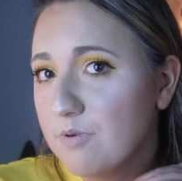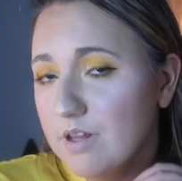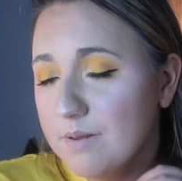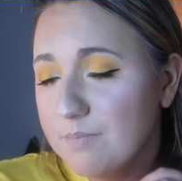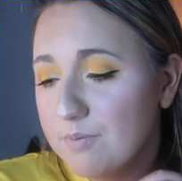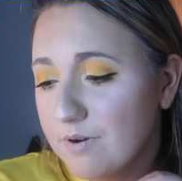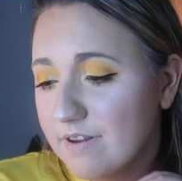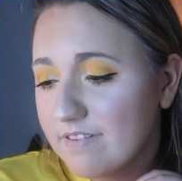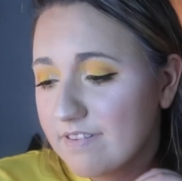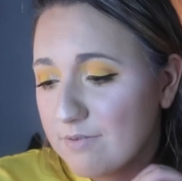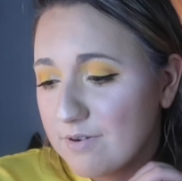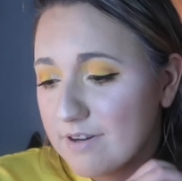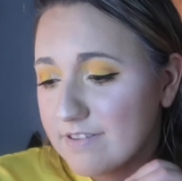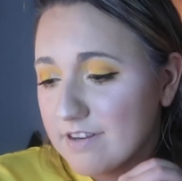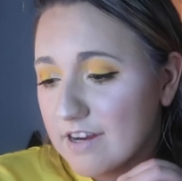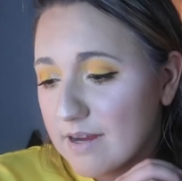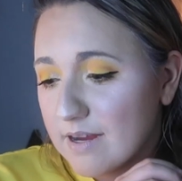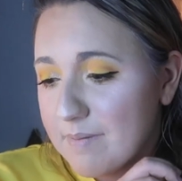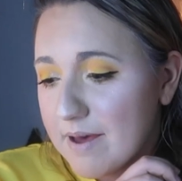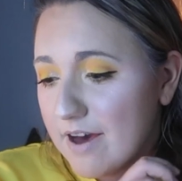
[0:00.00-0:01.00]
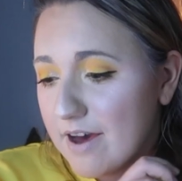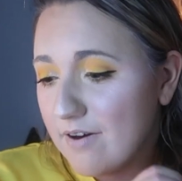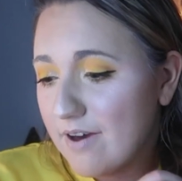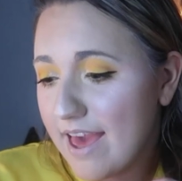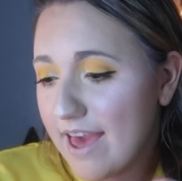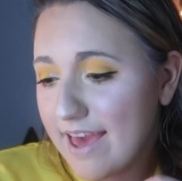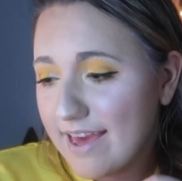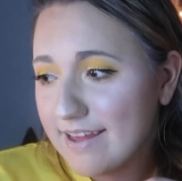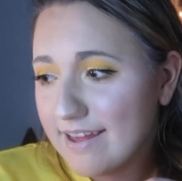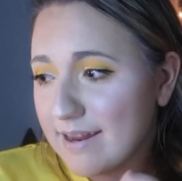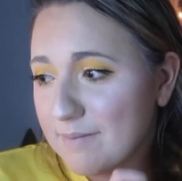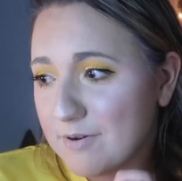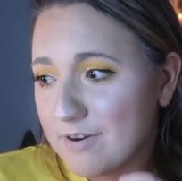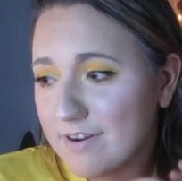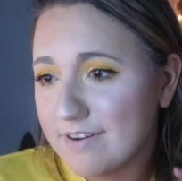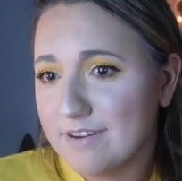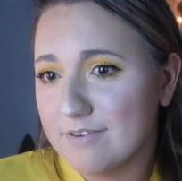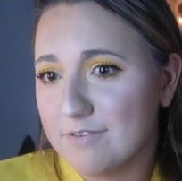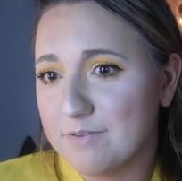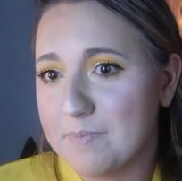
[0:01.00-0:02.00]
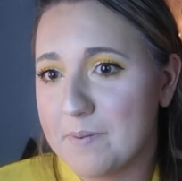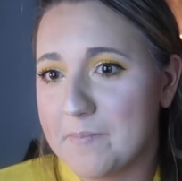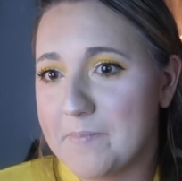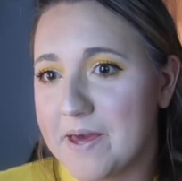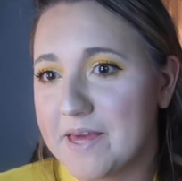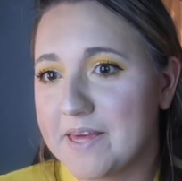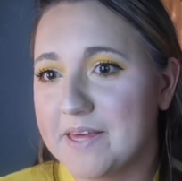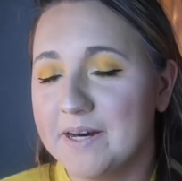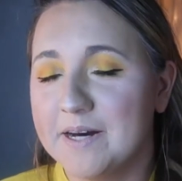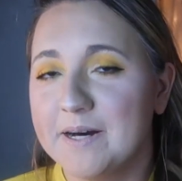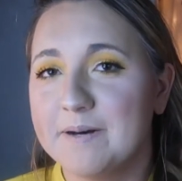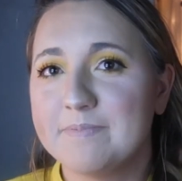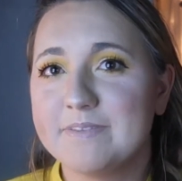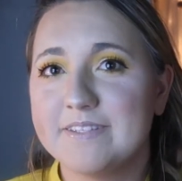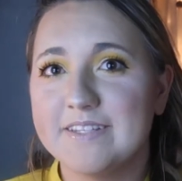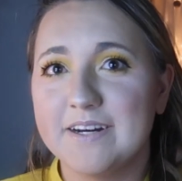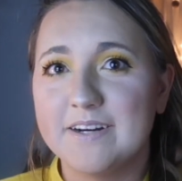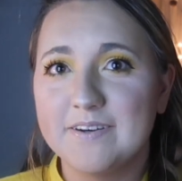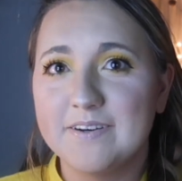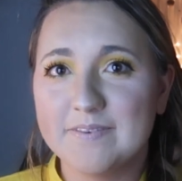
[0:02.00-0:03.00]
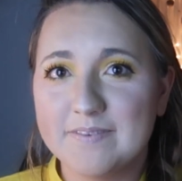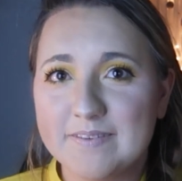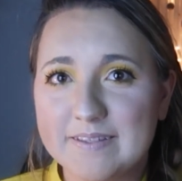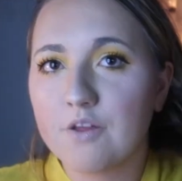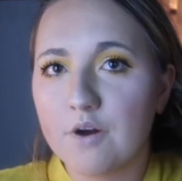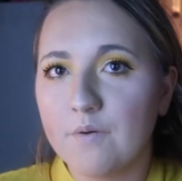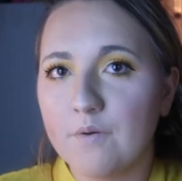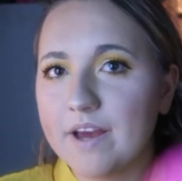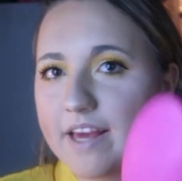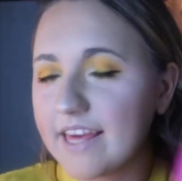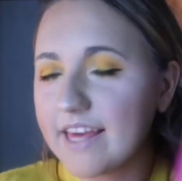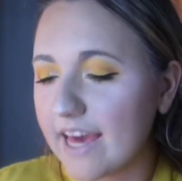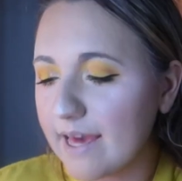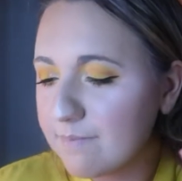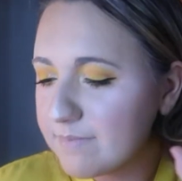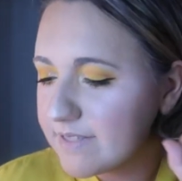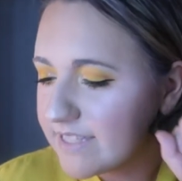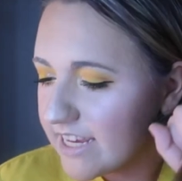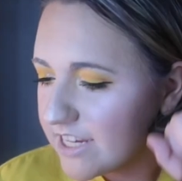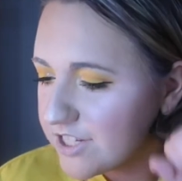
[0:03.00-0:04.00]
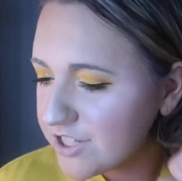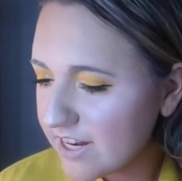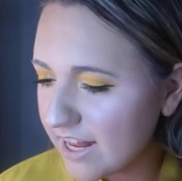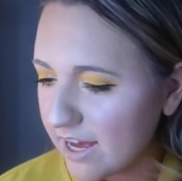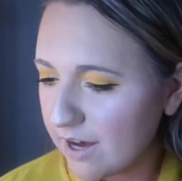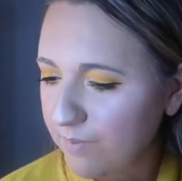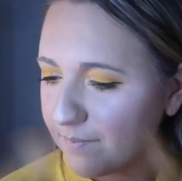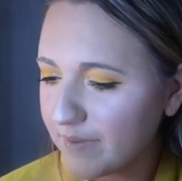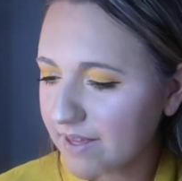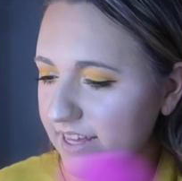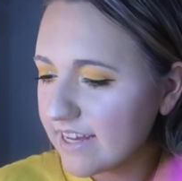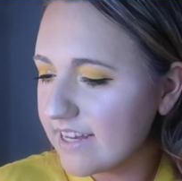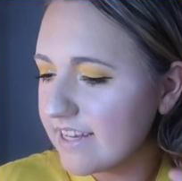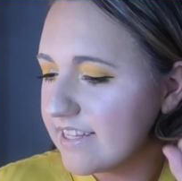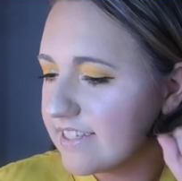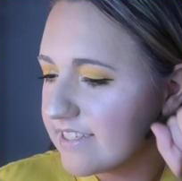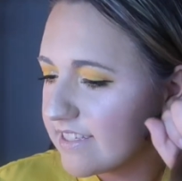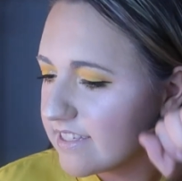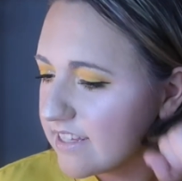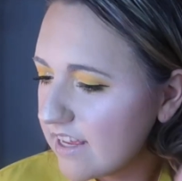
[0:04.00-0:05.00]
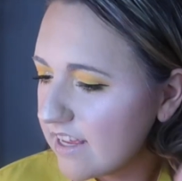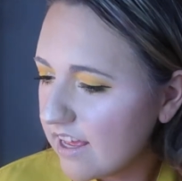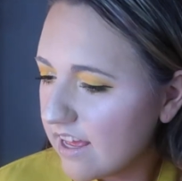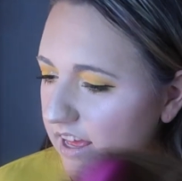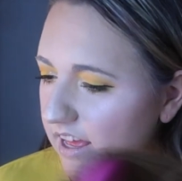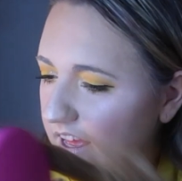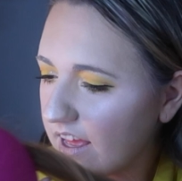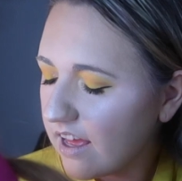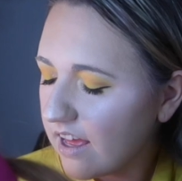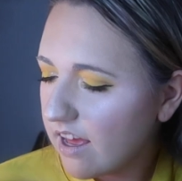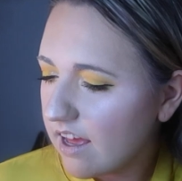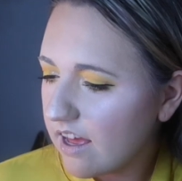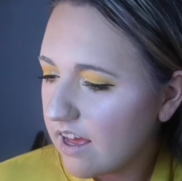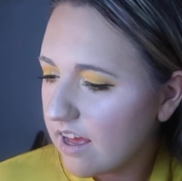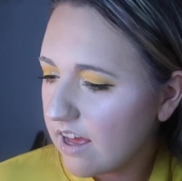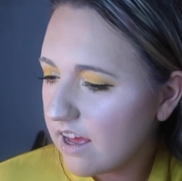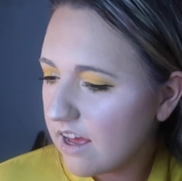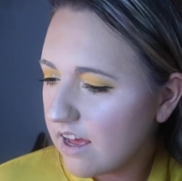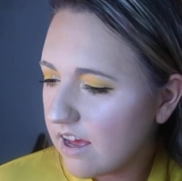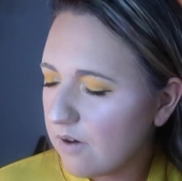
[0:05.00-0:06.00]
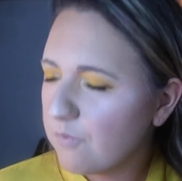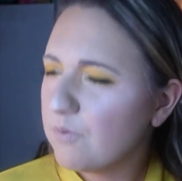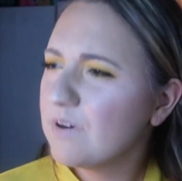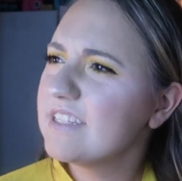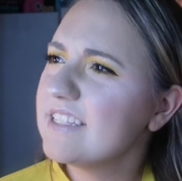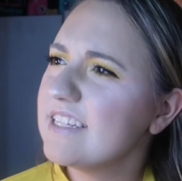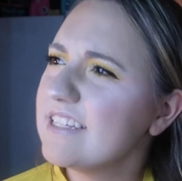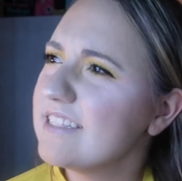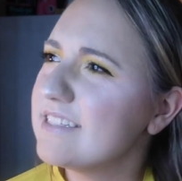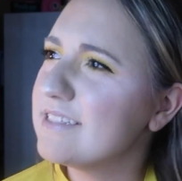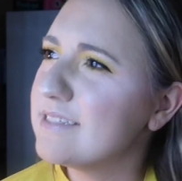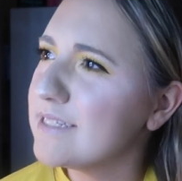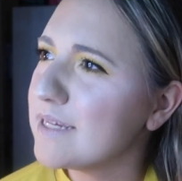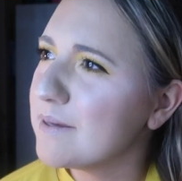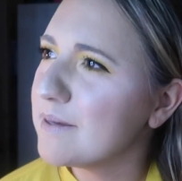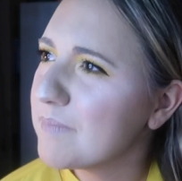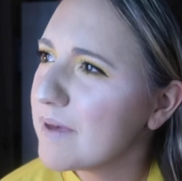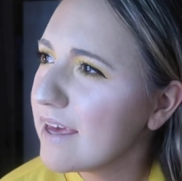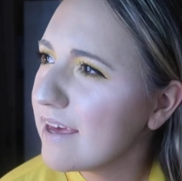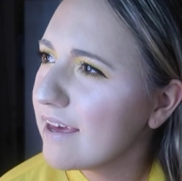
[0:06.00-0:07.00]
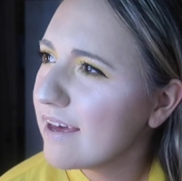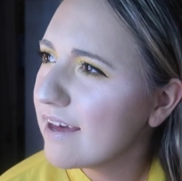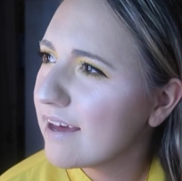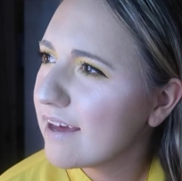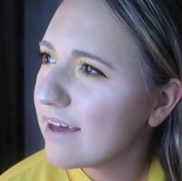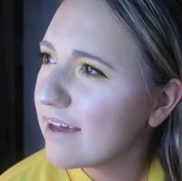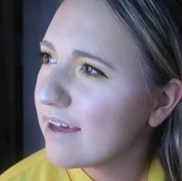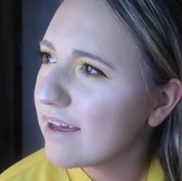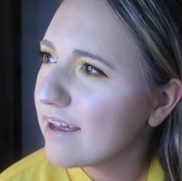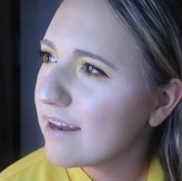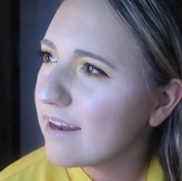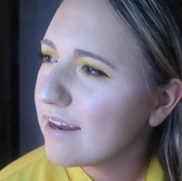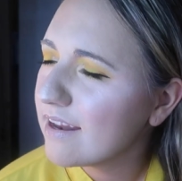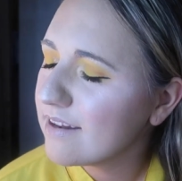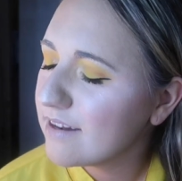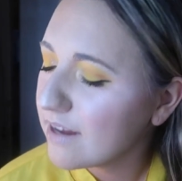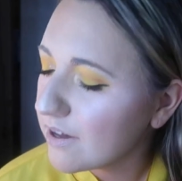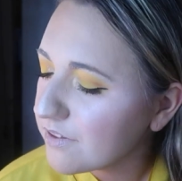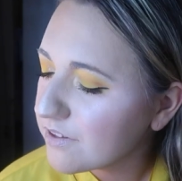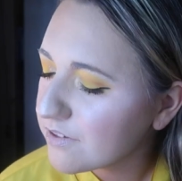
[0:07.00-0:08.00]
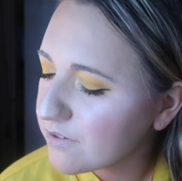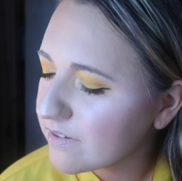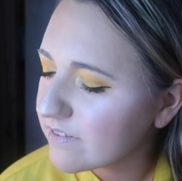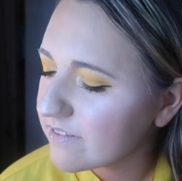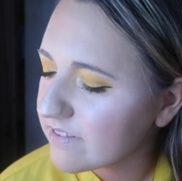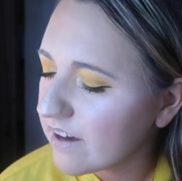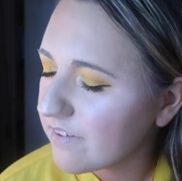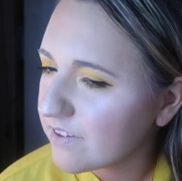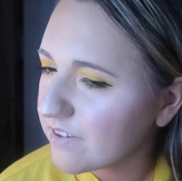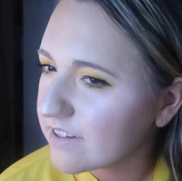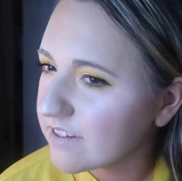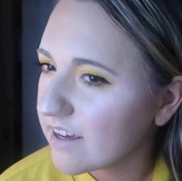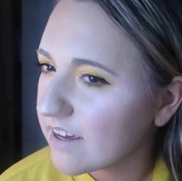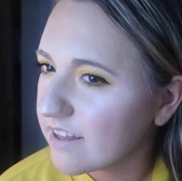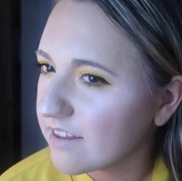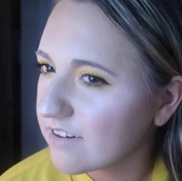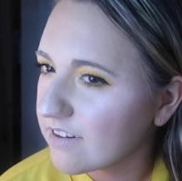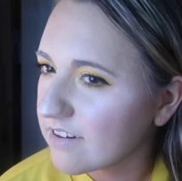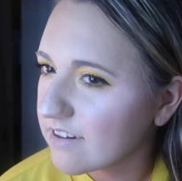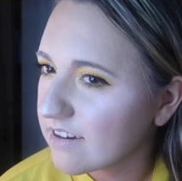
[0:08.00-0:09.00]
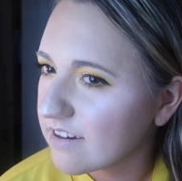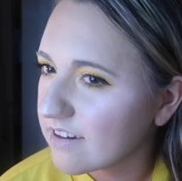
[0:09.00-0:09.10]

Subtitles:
points I want to talk about, and I'm already done with my makeup. So throwing Game Station out, because was this Demi? No, this was definitely Taylor.